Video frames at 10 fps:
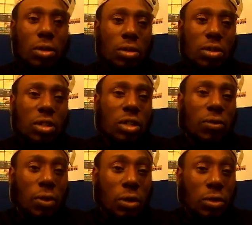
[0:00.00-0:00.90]
the Chief
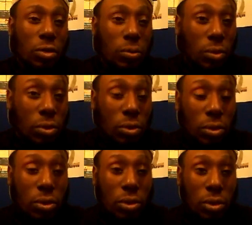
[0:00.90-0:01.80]
Constable
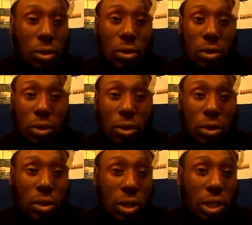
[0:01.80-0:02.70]

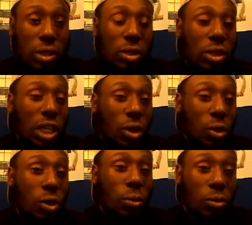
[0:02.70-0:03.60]
is a
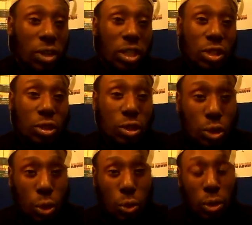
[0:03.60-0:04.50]
corporation
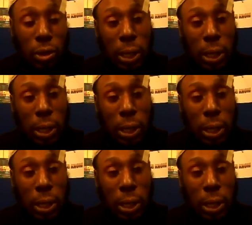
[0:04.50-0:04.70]
sole.